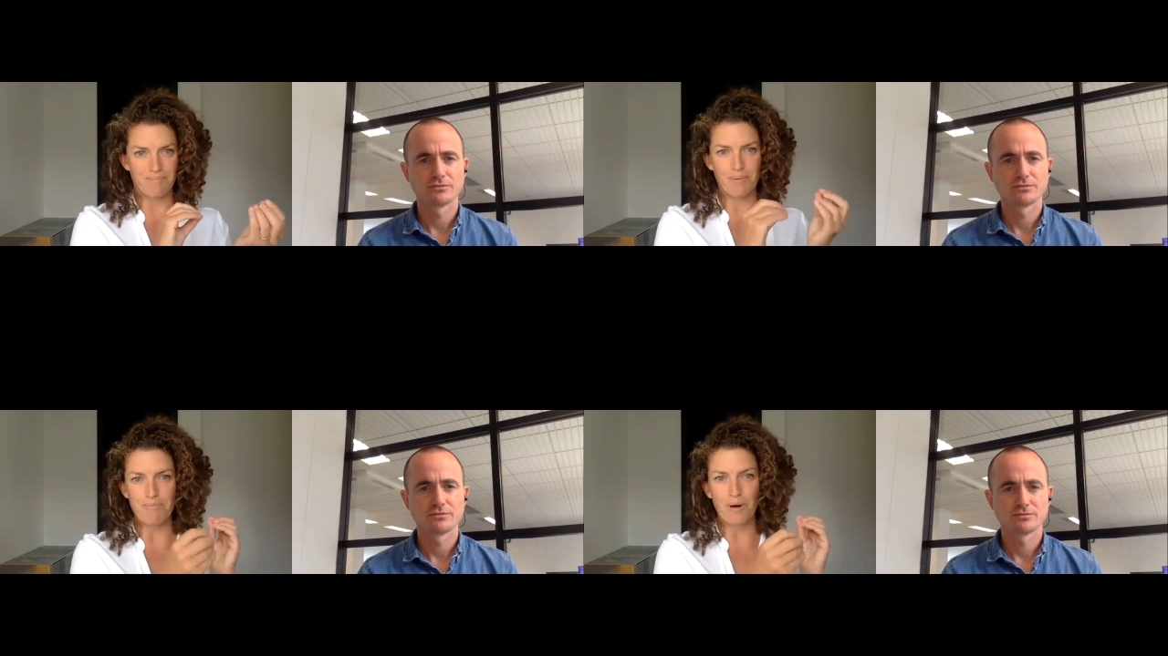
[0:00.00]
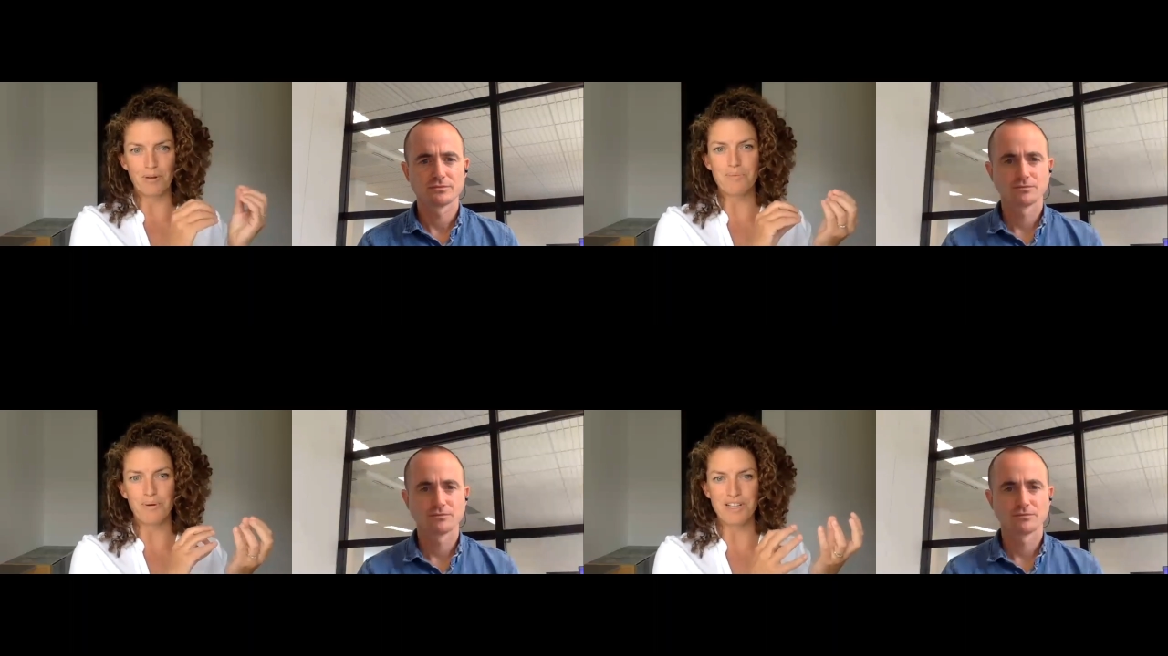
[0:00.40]

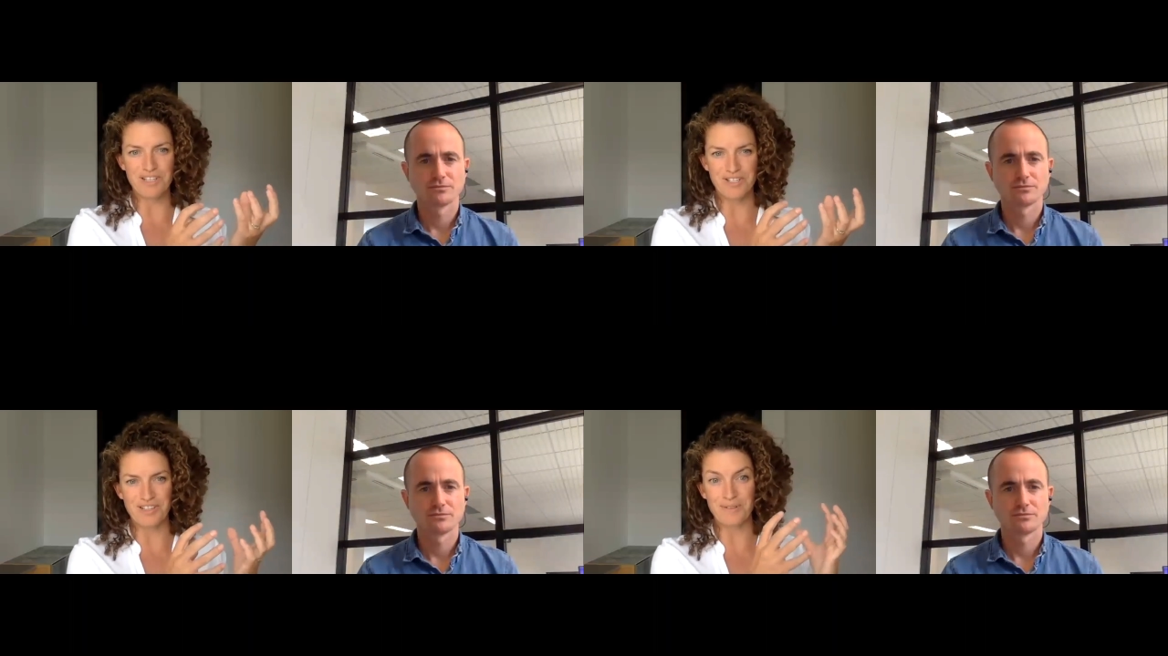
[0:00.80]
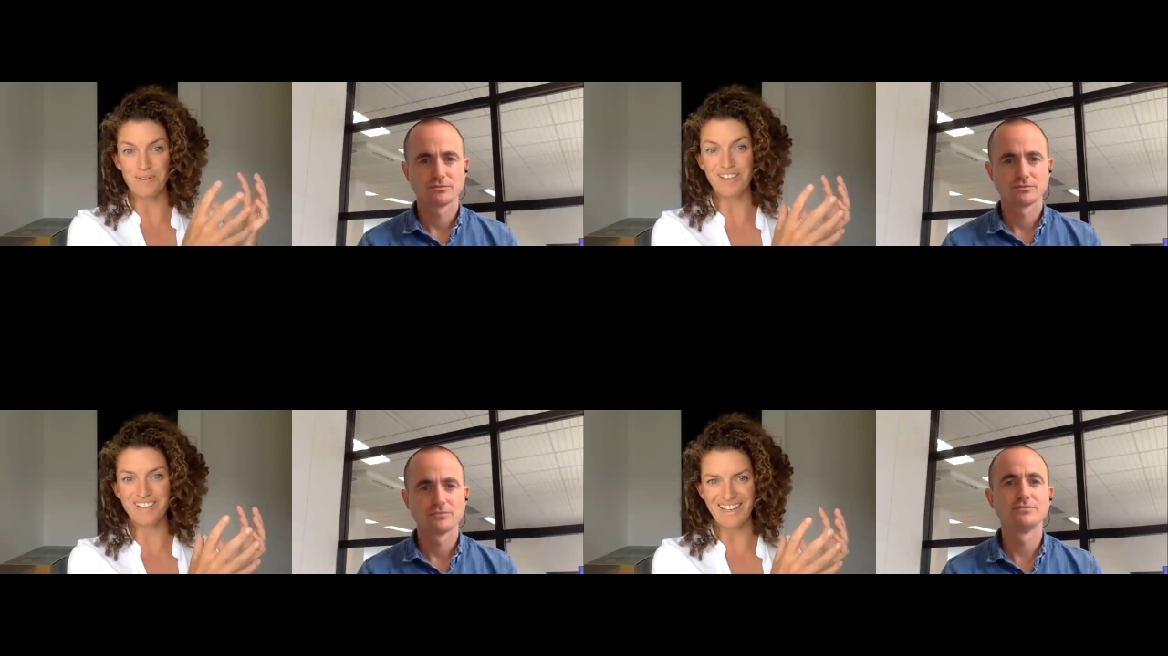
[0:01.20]
Speaker 1: multiple industries
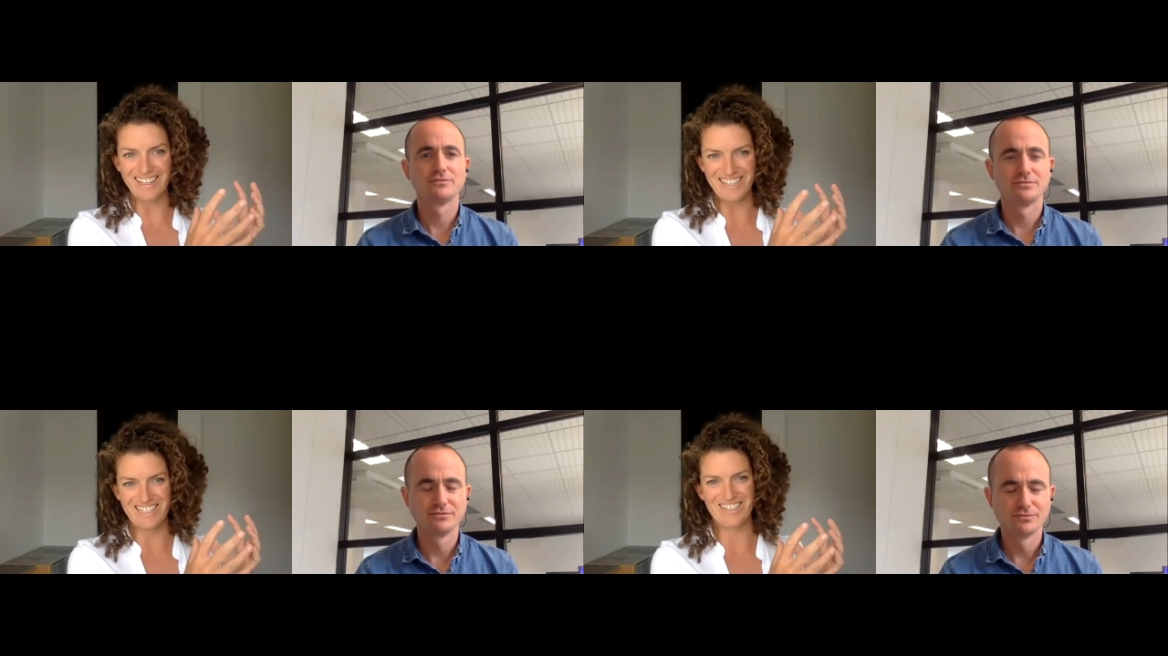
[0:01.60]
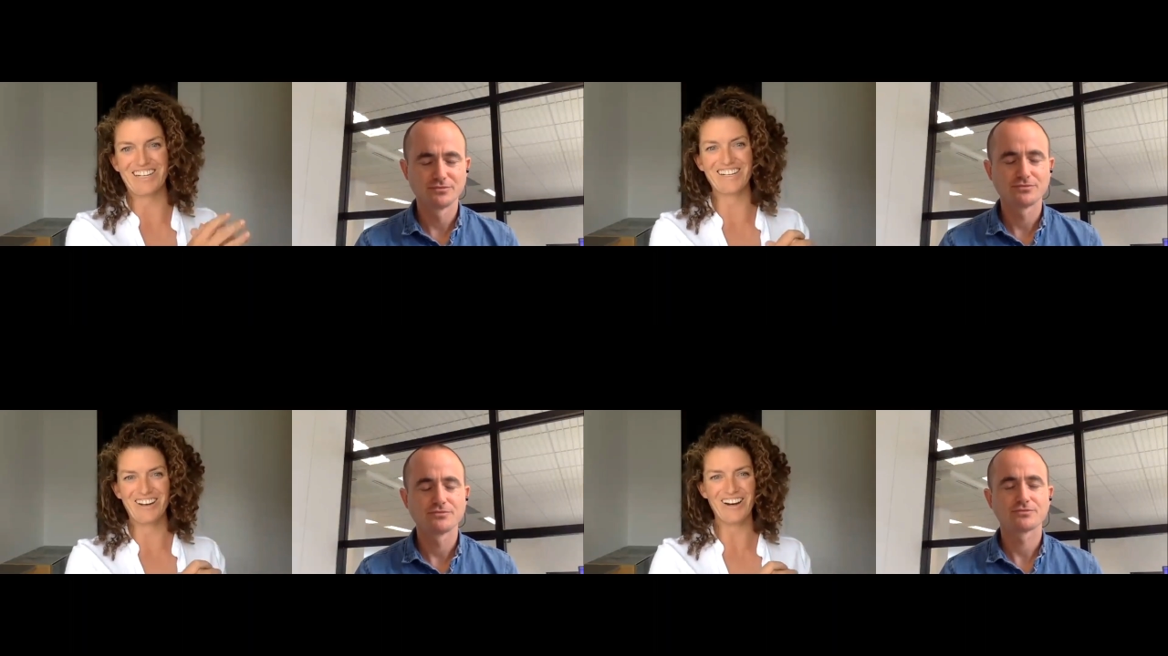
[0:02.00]
within that, mm-hmm.
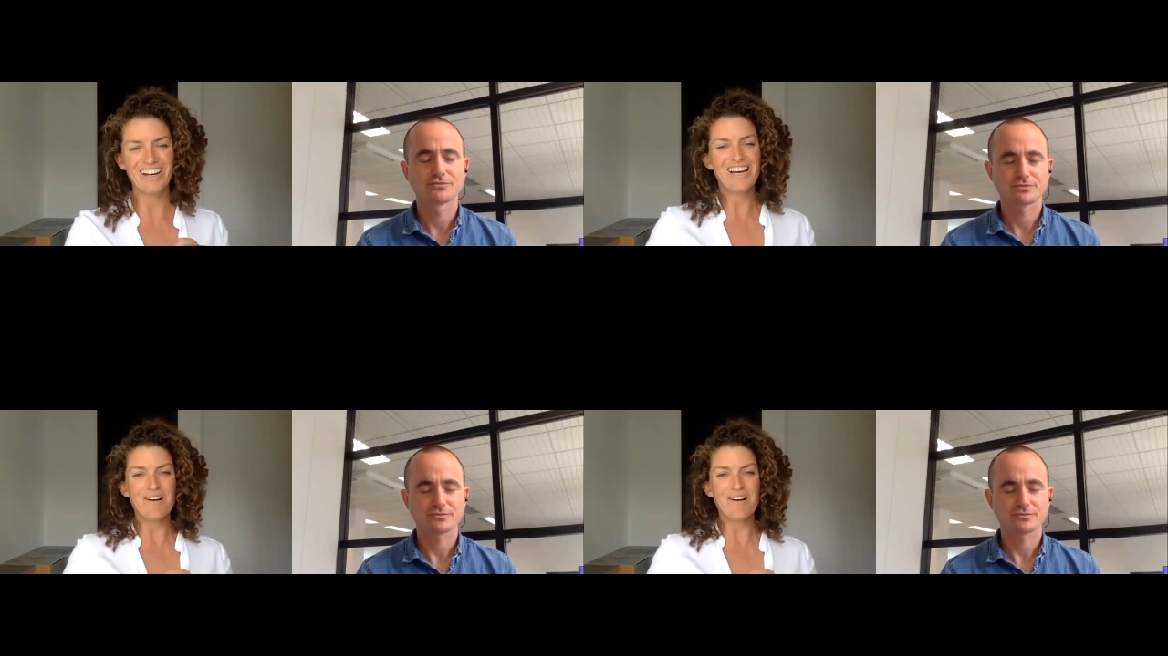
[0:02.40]
industry, you know.